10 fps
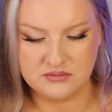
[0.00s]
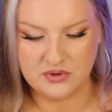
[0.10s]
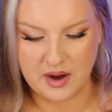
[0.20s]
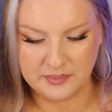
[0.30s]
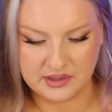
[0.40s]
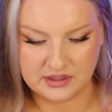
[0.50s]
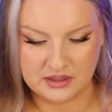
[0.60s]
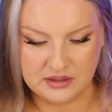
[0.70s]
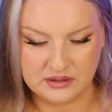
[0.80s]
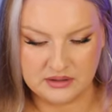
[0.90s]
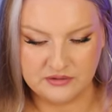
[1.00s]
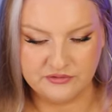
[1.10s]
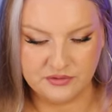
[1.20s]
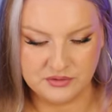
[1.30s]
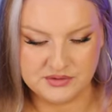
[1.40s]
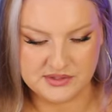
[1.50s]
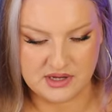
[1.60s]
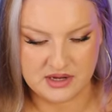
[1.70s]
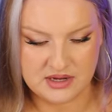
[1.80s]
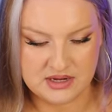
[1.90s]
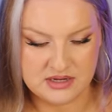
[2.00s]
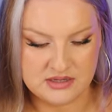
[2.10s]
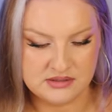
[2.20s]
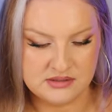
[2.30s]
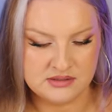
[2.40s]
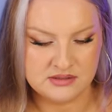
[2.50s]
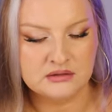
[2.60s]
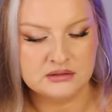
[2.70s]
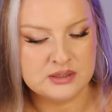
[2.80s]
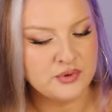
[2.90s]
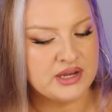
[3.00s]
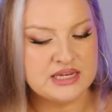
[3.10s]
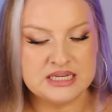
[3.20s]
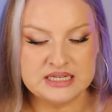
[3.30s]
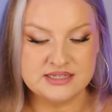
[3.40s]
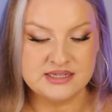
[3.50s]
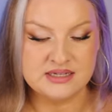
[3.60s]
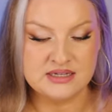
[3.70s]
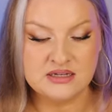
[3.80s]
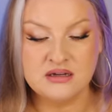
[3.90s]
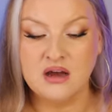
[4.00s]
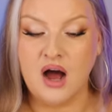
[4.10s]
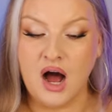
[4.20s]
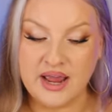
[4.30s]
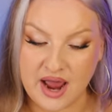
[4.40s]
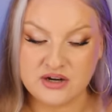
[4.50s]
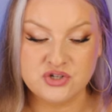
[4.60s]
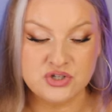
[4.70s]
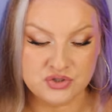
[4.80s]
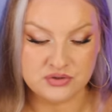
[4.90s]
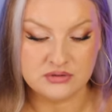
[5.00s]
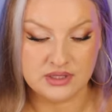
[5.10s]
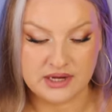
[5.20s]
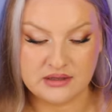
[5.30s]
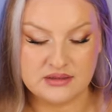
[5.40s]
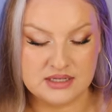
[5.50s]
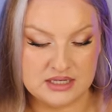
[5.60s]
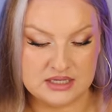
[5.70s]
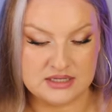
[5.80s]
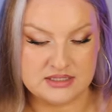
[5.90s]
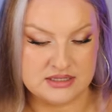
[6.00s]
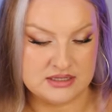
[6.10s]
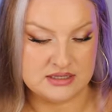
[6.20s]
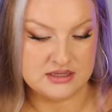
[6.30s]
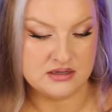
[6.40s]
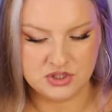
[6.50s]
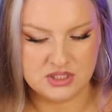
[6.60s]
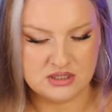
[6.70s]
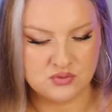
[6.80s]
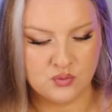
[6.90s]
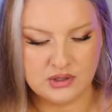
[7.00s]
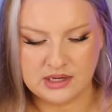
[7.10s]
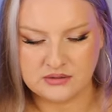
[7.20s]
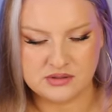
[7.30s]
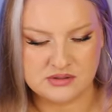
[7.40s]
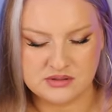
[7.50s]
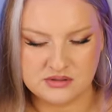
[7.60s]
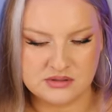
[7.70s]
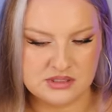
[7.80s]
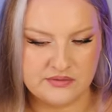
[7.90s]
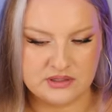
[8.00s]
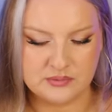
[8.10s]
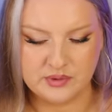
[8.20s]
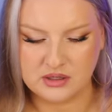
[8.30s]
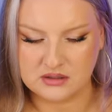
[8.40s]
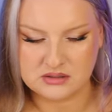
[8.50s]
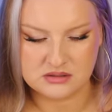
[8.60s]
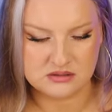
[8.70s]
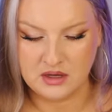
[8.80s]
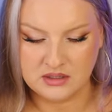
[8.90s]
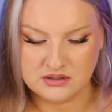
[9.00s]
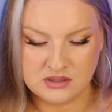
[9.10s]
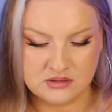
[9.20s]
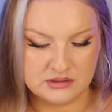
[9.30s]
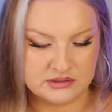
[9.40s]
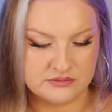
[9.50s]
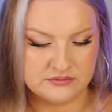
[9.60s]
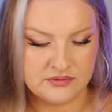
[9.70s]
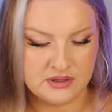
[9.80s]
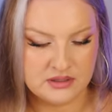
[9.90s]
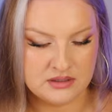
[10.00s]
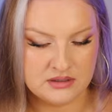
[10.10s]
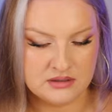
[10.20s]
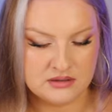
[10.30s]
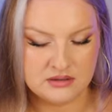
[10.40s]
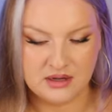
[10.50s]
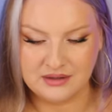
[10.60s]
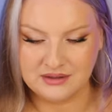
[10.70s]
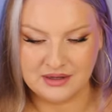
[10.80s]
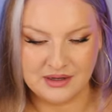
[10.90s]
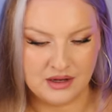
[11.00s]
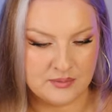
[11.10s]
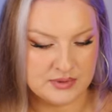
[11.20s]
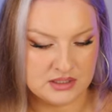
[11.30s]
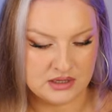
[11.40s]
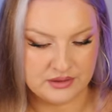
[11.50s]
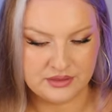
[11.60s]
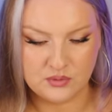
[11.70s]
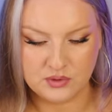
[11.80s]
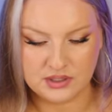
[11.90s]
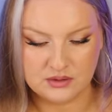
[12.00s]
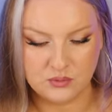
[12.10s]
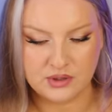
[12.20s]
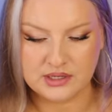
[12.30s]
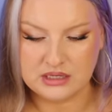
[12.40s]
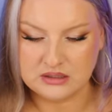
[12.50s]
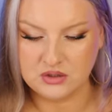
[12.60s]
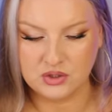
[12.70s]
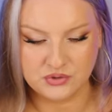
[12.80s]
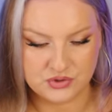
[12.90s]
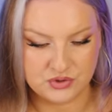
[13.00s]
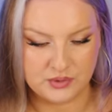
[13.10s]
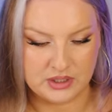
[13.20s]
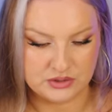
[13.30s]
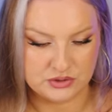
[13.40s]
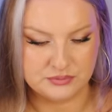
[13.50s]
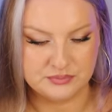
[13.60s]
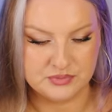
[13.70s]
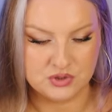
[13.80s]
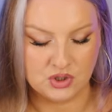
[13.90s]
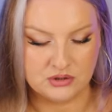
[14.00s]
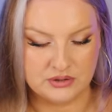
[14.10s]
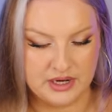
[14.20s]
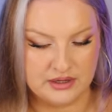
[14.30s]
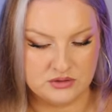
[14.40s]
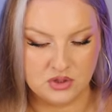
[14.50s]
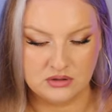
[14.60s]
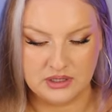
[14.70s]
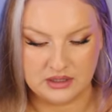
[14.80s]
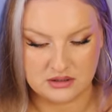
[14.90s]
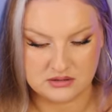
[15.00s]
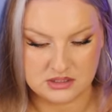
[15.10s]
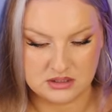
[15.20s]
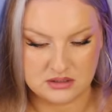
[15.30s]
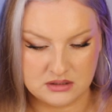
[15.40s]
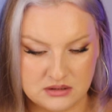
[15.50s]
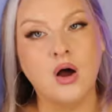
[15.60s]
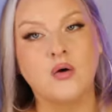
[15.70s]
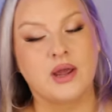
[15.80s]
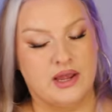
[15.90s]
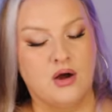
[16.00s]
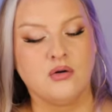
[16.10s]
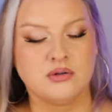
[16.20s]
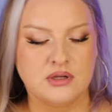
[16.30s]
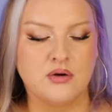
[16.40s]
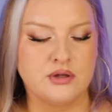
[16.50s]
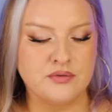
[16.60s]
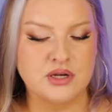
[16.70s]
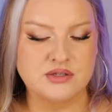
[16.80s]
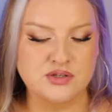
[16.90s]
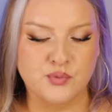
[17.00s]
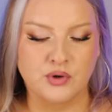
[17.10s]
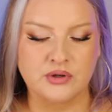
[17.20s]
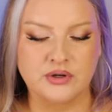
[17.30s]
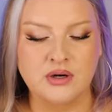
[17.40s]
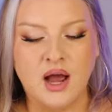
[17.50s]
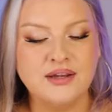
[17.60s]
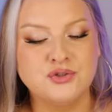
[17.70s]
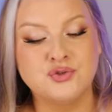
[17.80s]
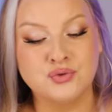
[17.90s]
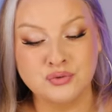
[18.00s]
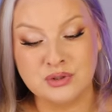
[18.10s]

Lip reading: replica, full size. Libre EDT. I actually do like the EDT. Jeez, 1 ounce is still $70. Honeysuckle and Divana. Yeah, I mean, I think we're getting closer to $100 doll hairs here. Okay, I'll give you guys a spoiler. I do